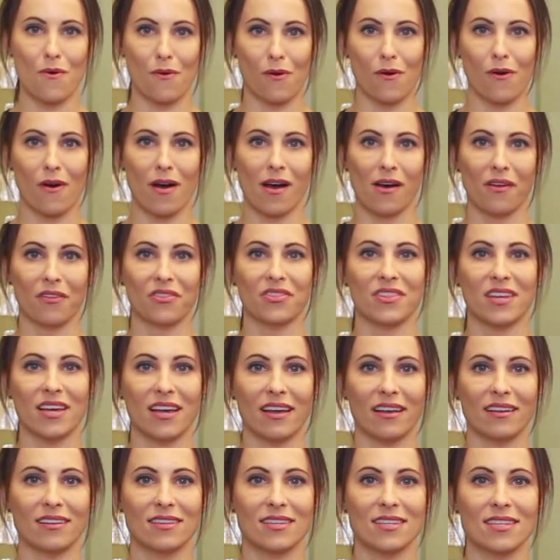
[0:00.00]
oral health
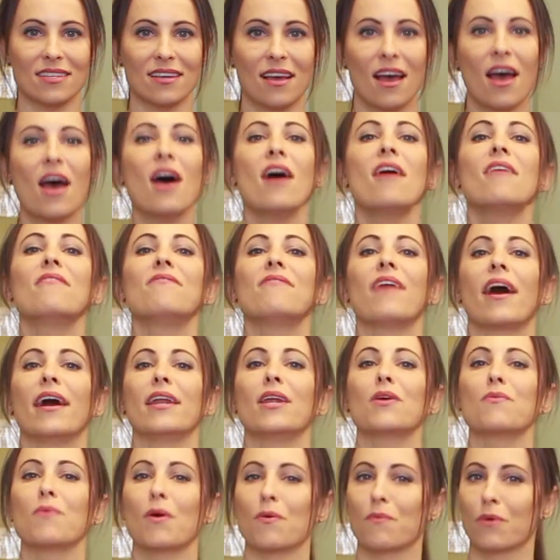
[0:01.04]
needs.
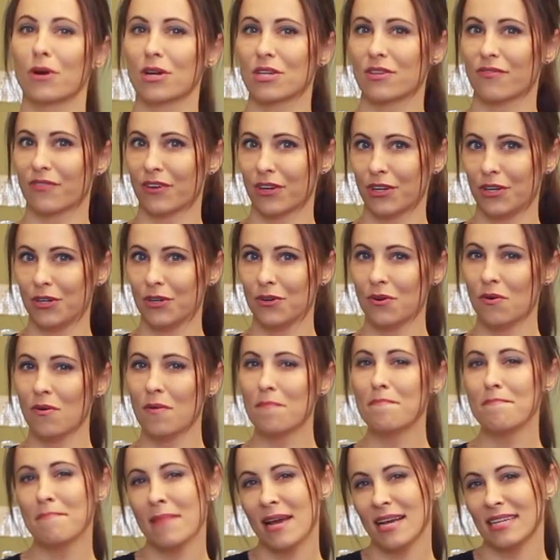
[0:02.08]
Finding what works for you
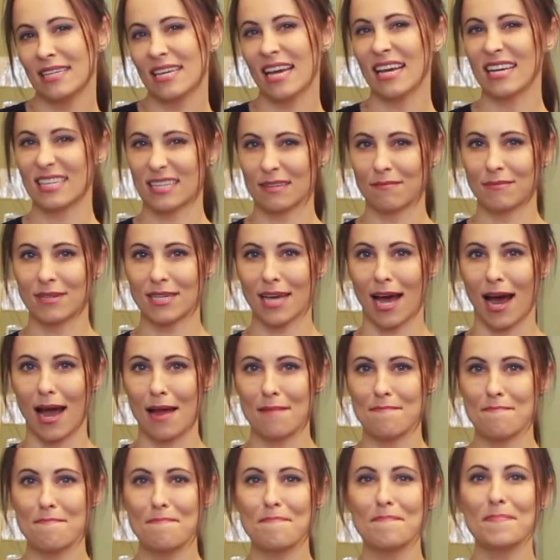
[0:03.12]
may take some
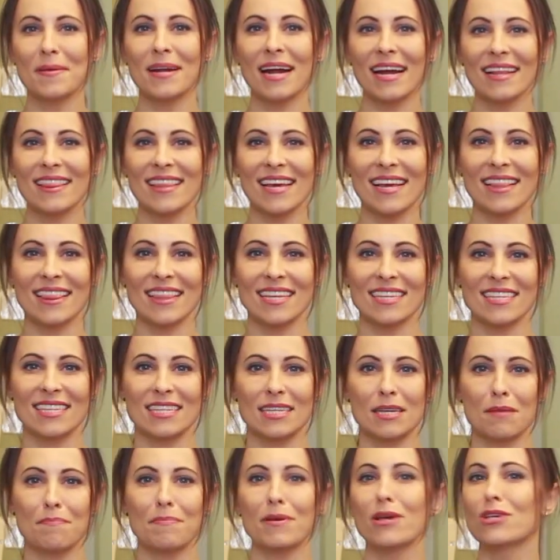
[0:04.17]
time, but I think this
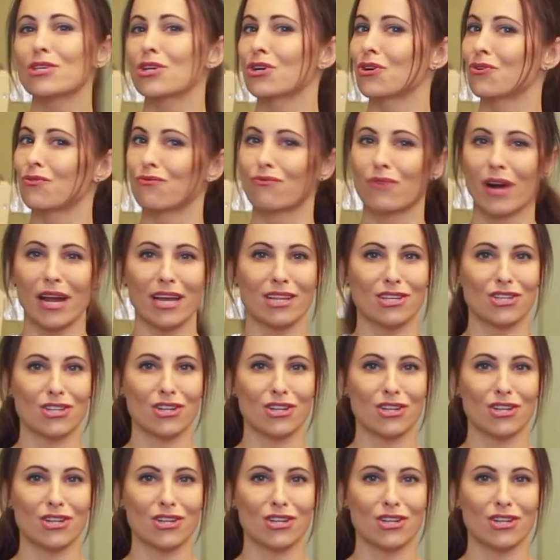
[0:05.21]
tip is a great